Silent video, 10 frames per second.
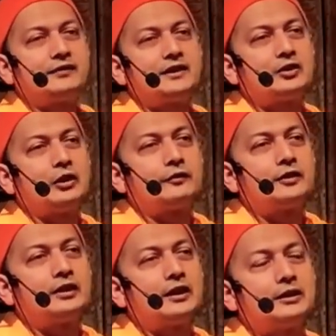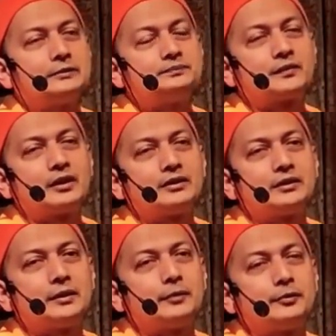is often a
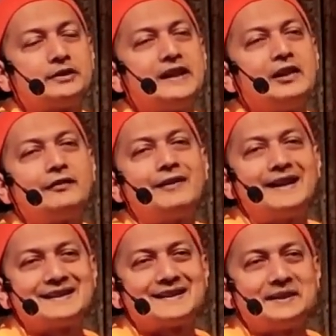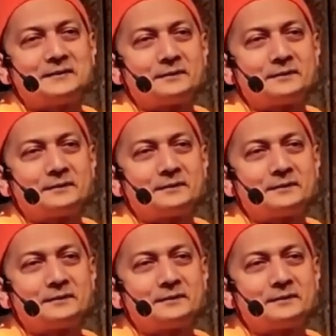thing of fancy.